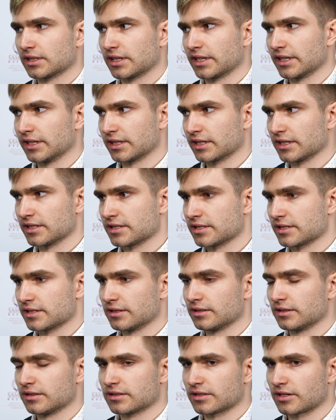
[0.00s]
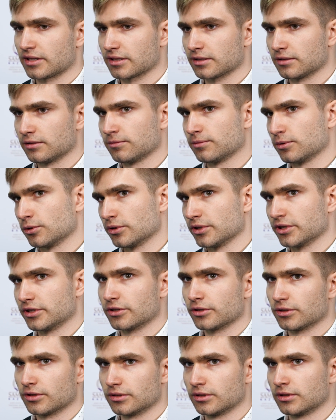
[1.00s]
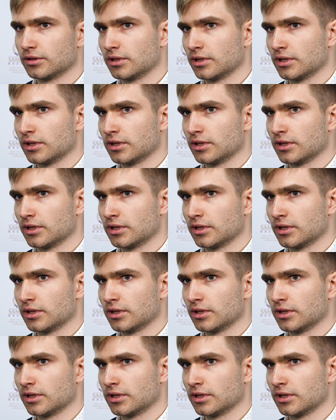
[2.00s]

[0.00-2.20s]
he can still struggle for a draw.